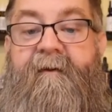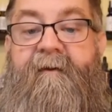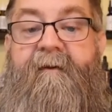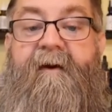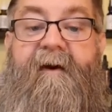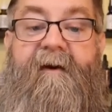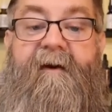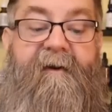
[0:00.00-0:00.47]

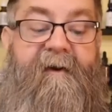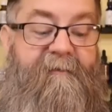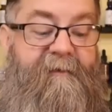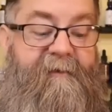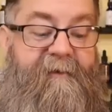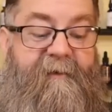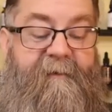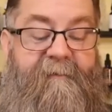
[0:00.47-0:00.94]
All right, now
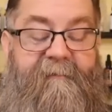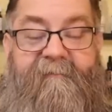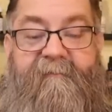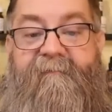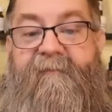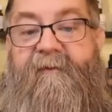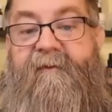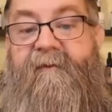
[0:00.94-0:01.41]
when it comes
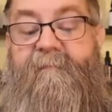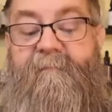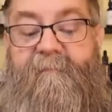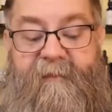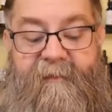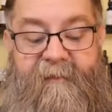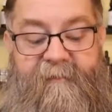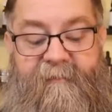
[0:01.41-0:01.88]
to filling
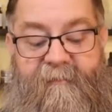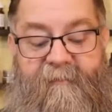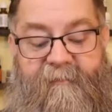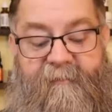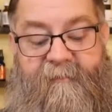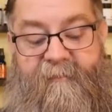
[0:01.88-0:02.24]
beard,